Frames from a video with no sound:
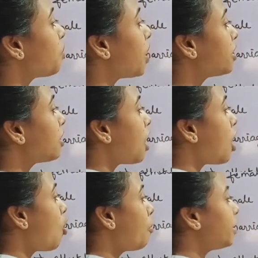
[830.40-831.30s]
one,
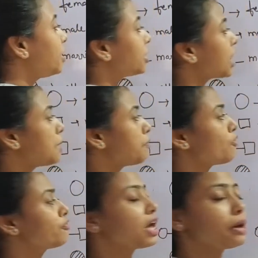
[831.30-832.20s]
how many type
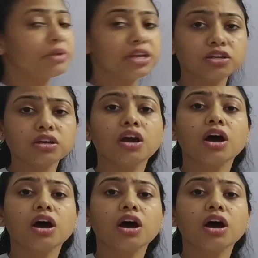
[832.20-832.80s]
of gamete